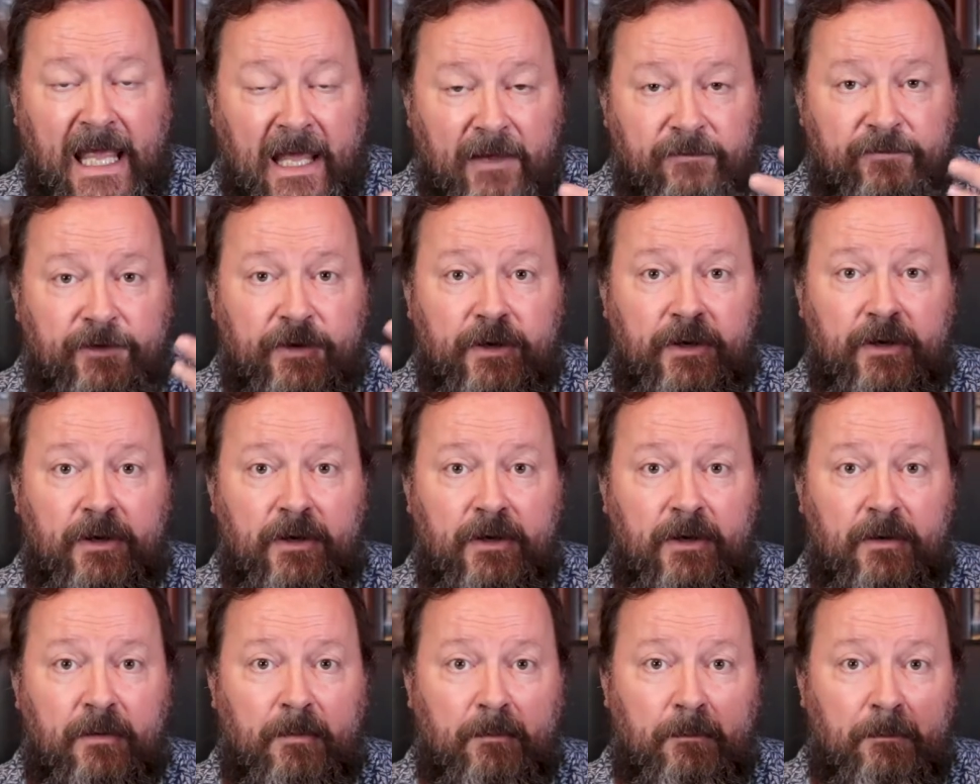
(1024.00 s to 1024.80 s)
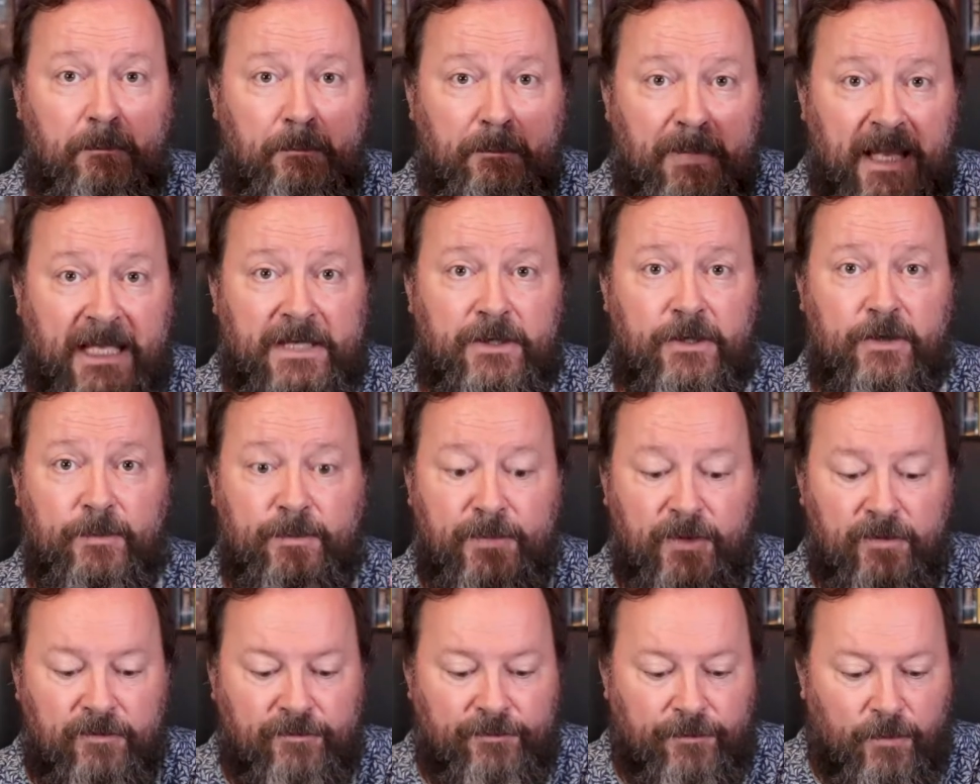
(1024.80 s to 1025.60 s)
ever better
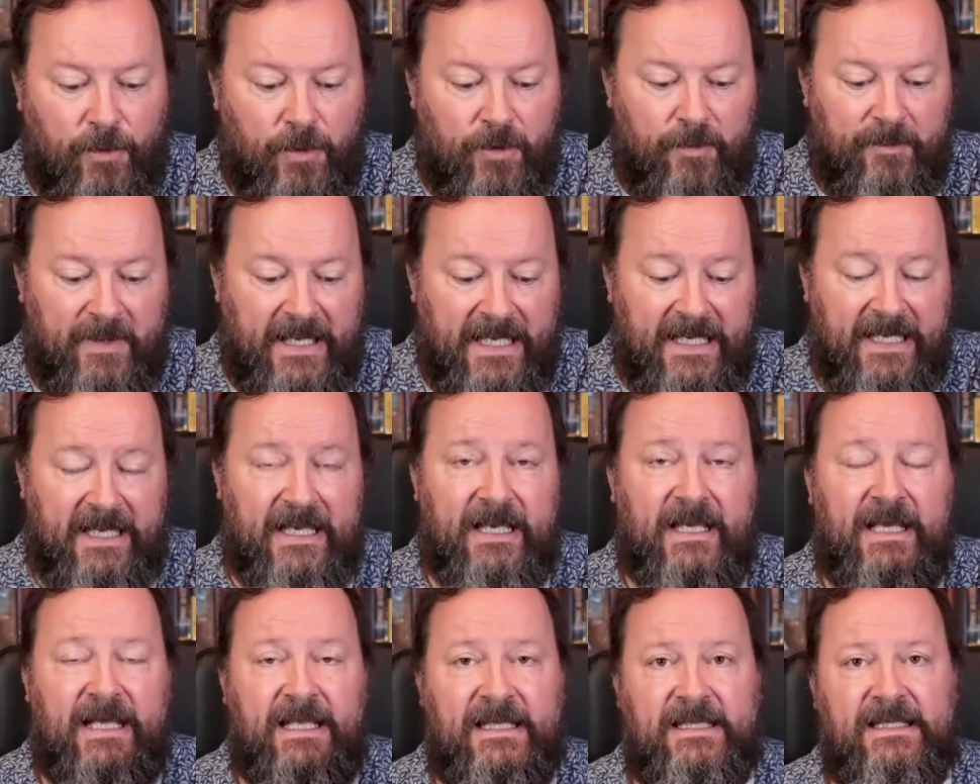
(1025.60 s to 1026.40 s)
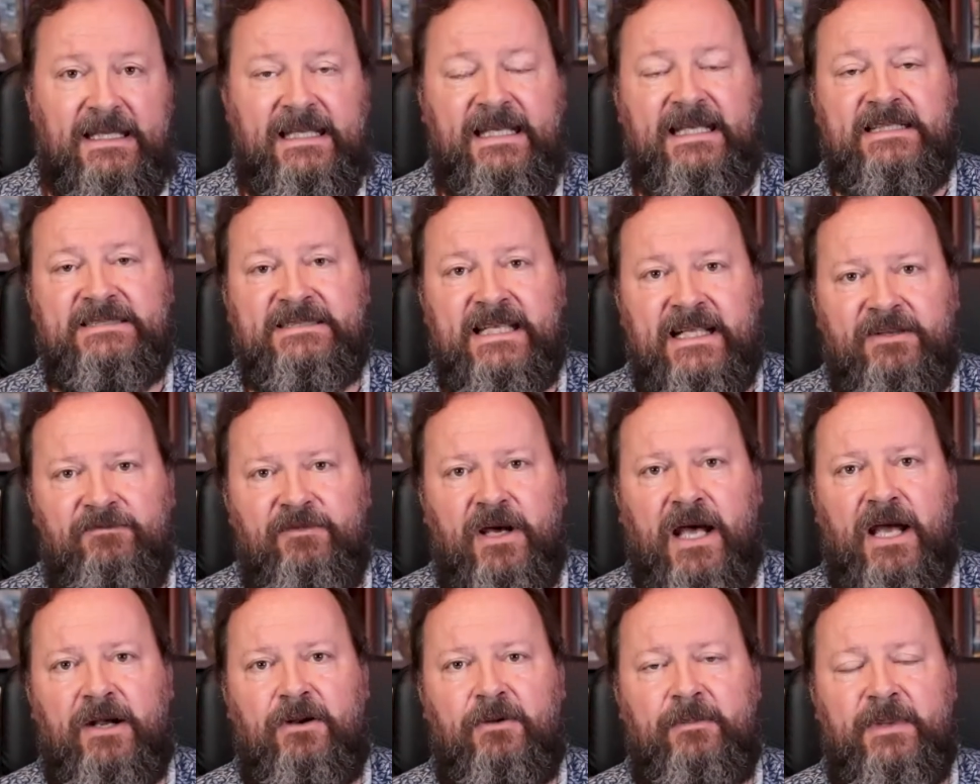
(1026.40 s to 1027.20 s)
performing these
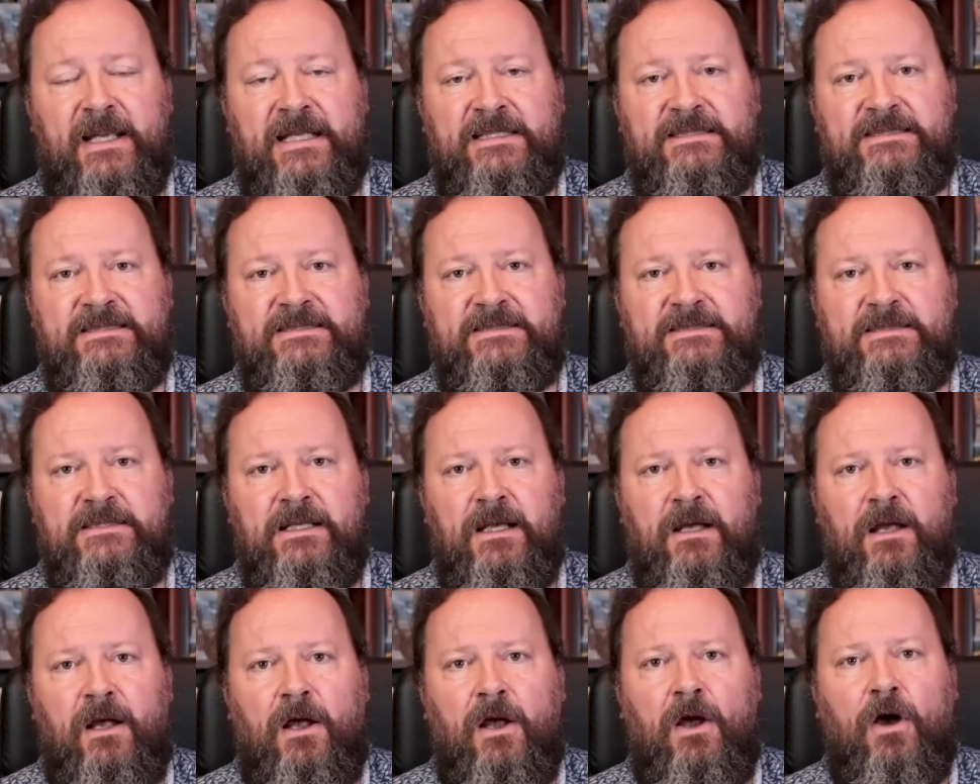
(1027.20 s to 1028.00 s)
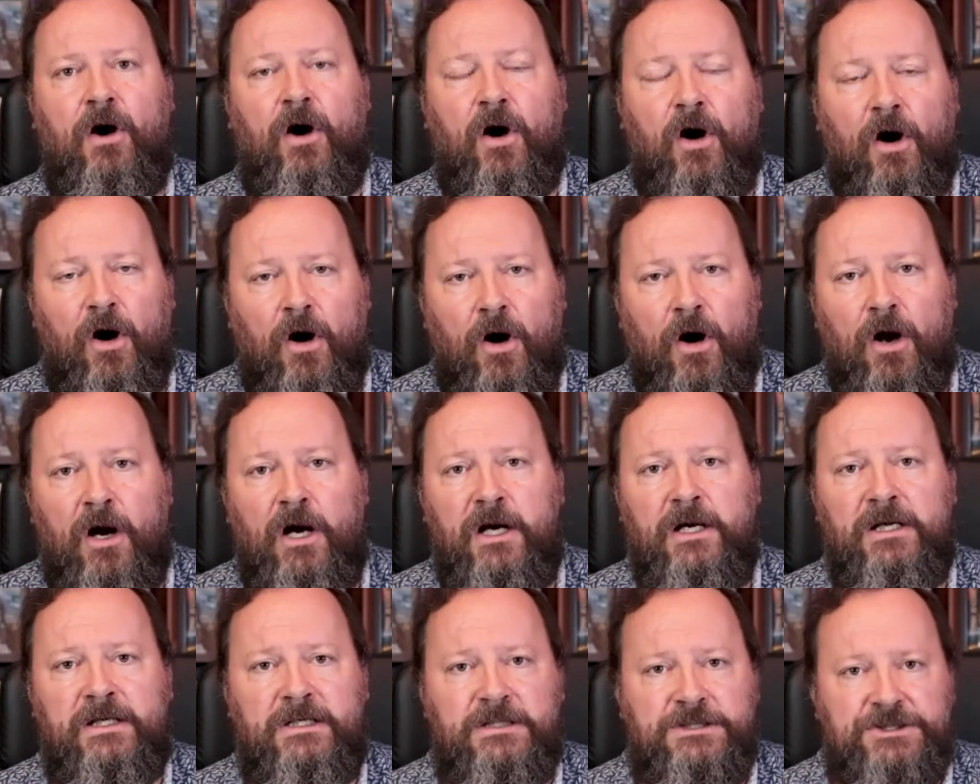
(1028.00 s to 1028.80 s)
environments,
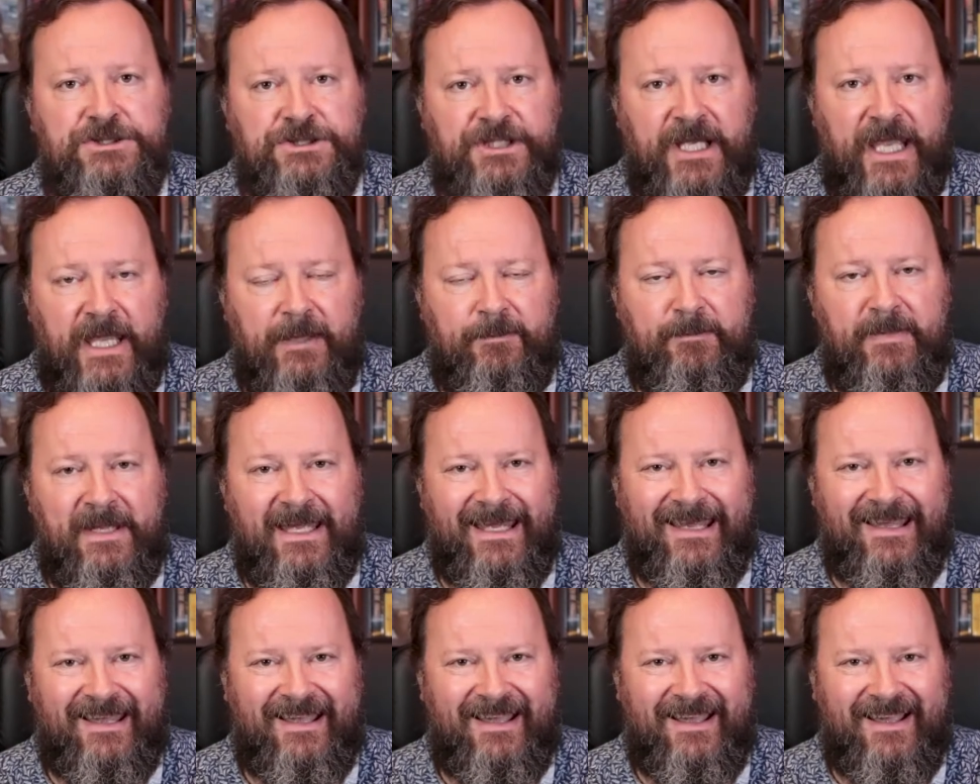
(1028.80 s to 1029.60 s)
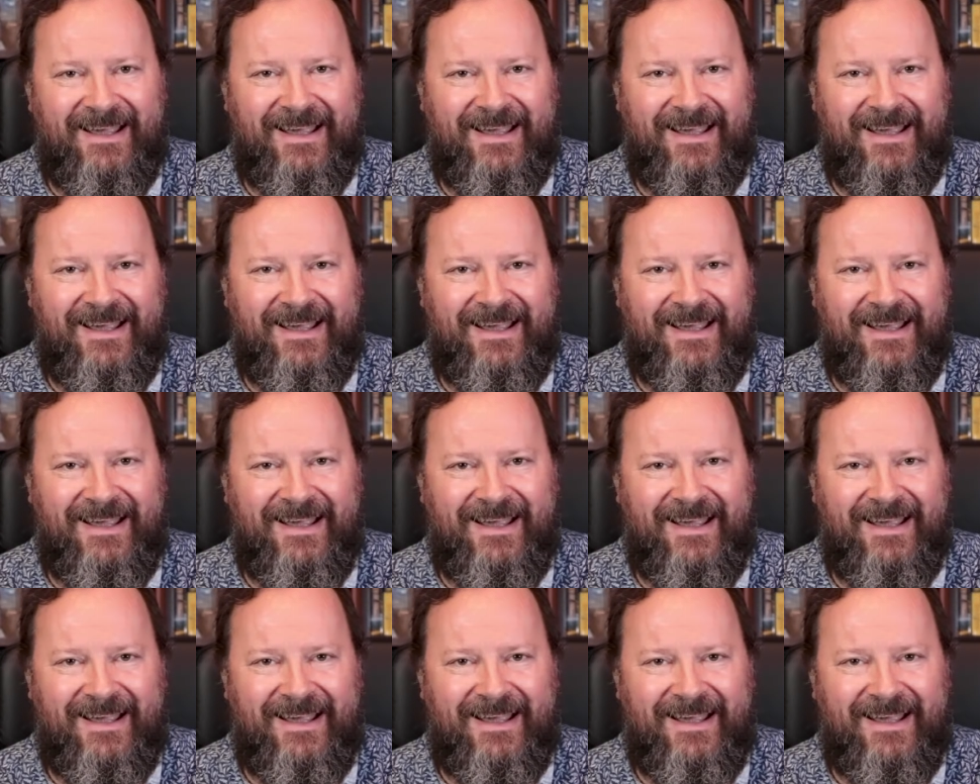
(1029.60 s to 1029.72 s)
are shaping